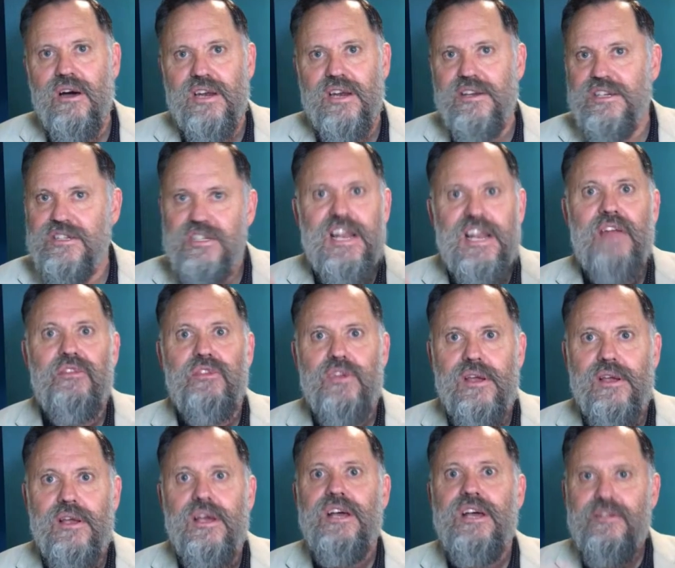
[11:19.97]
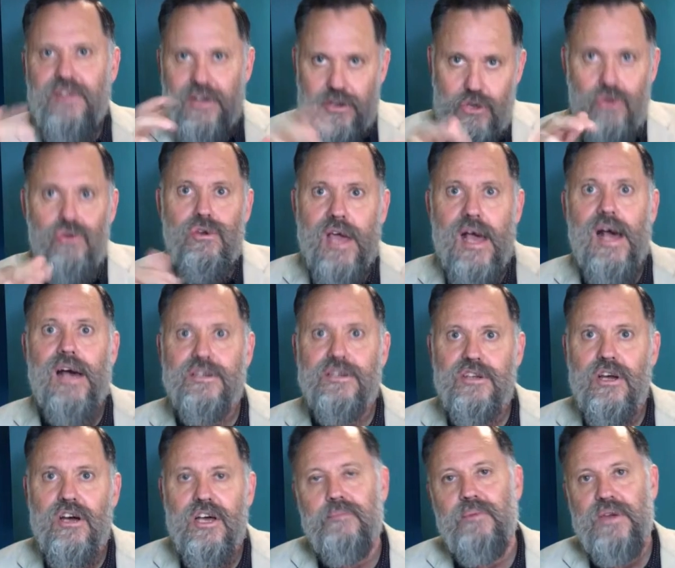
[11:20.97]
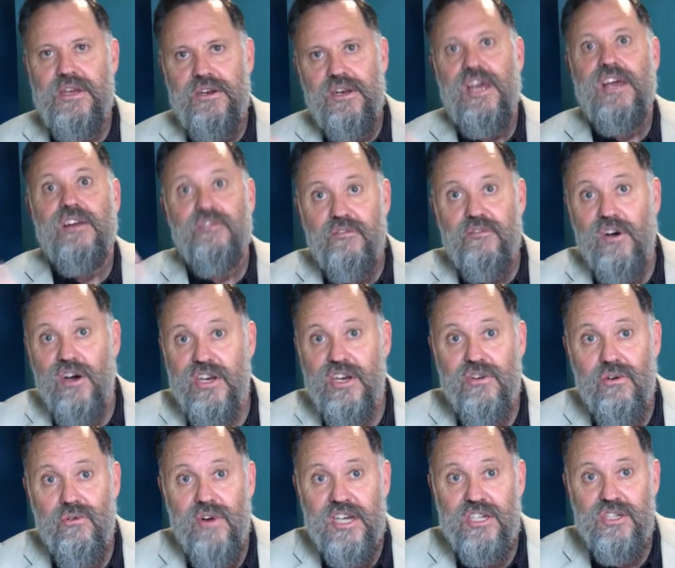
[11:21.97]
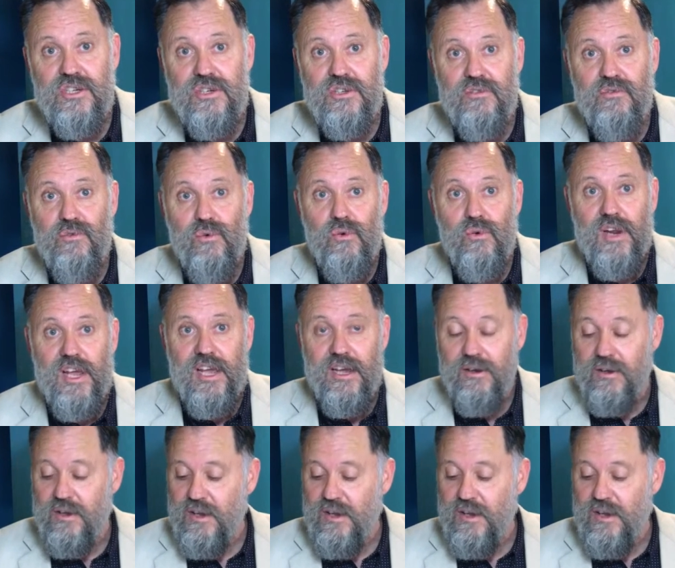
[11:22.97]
There's nothing that you can't type in and find directions for now.